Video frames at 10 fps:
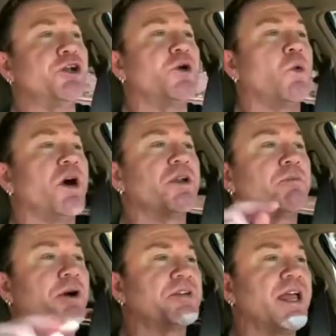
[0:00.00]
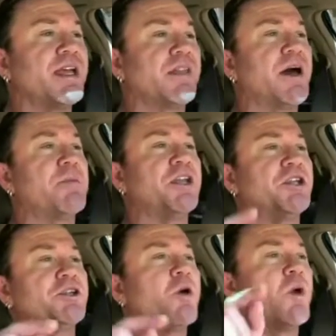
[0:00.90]
You don't want to partake of them
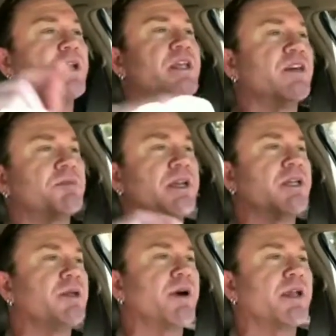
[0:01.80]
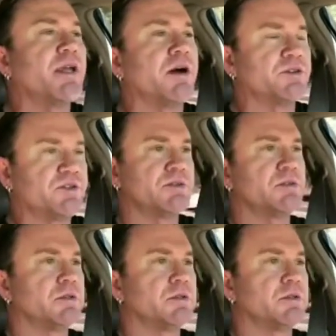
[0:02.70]
and you don't want to give them to anybody else.